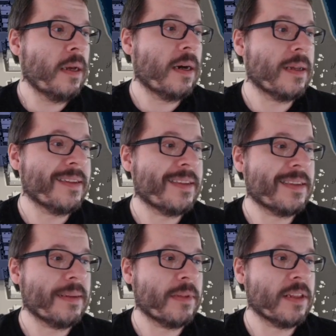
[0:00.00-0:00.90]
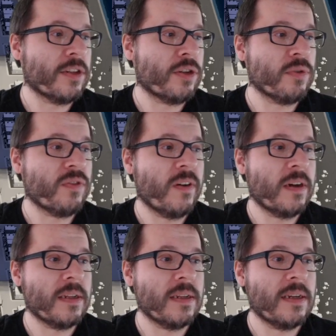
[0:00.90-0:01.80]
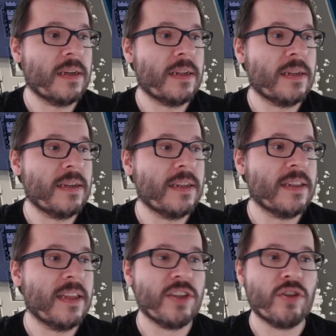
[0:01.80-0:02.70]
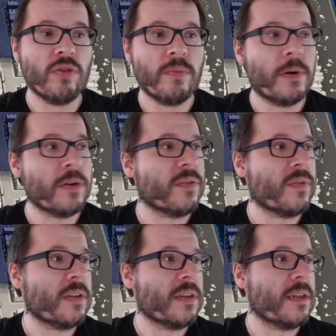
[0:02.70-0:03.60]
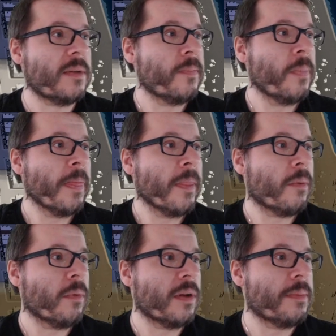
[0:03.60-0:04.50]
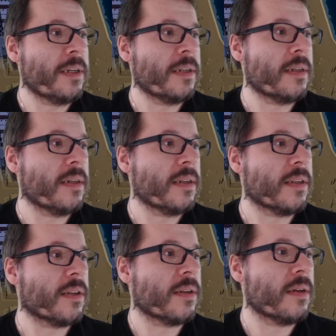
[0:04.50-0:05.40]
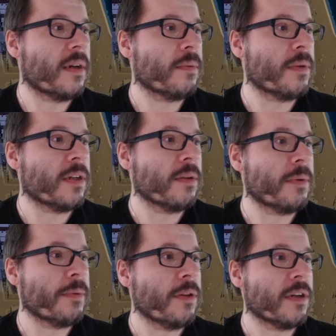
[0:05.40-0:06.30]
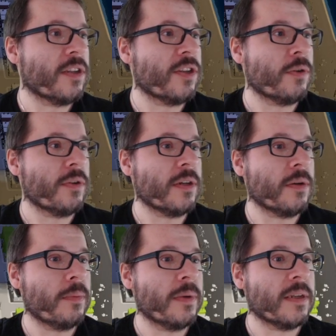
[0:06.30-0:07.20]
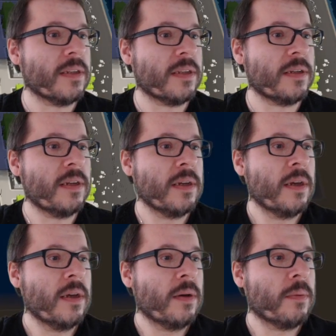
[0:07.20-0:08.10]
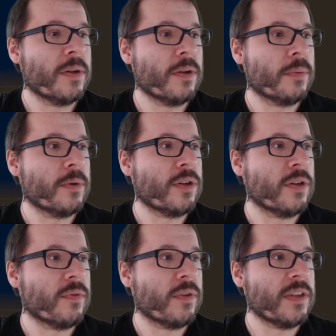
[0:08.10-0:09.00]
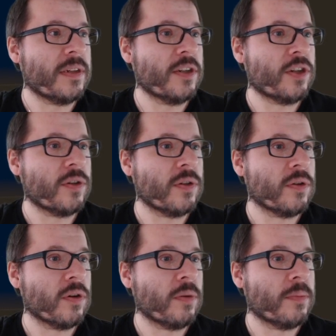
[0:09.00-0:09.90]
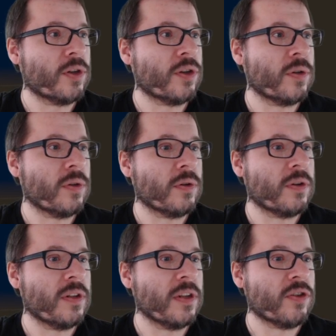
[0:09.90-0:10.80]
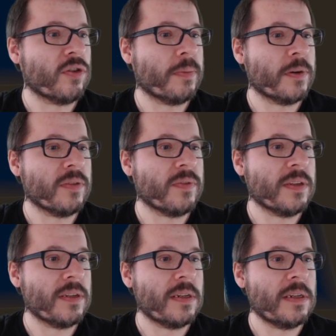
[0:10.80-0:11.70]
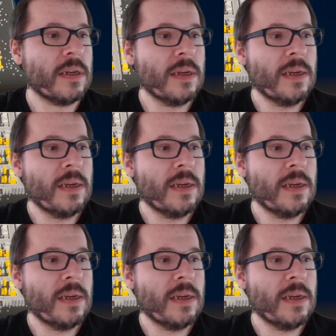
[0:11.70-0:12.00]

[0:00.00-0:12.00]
This is something that you would find in industrial parts of the city. What I mean is, when we look at zoning, we can see whether we're sort of residential or commercial or industrial parts of the city.